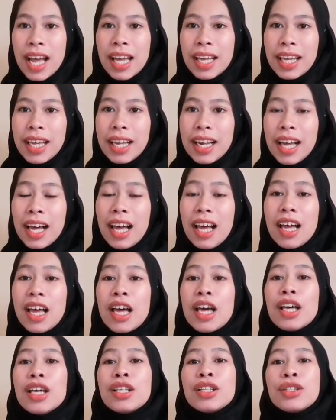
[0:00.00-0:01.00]
Akila.
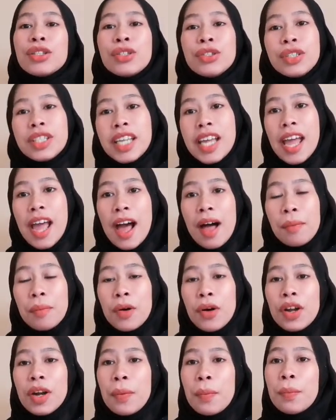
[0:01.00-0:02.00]
Today I'm
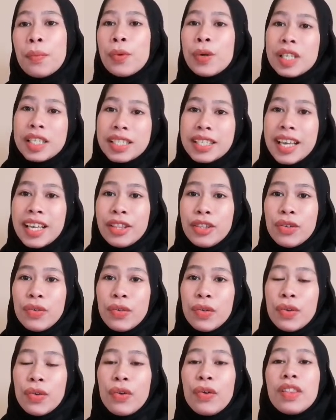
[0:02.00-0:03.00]
gonna present to
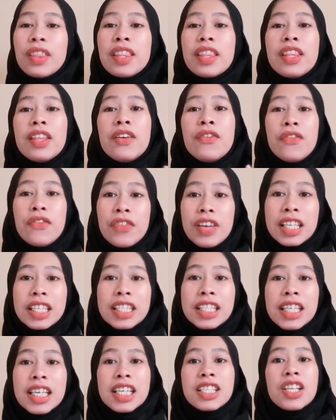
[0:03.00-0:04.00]
you the
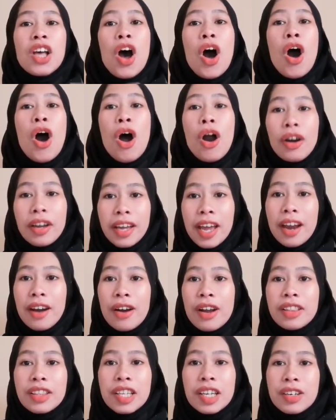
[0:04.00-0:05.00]
features or
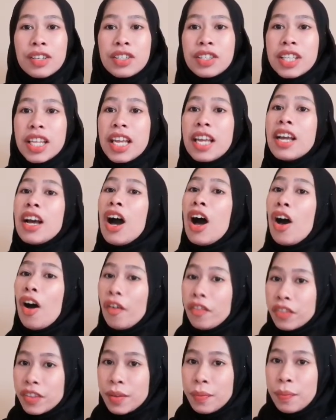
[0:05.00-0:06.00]
characteristics
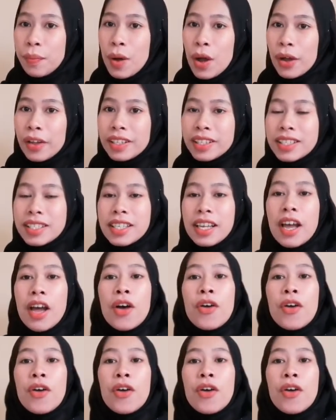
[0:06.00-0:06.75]
of the bonds.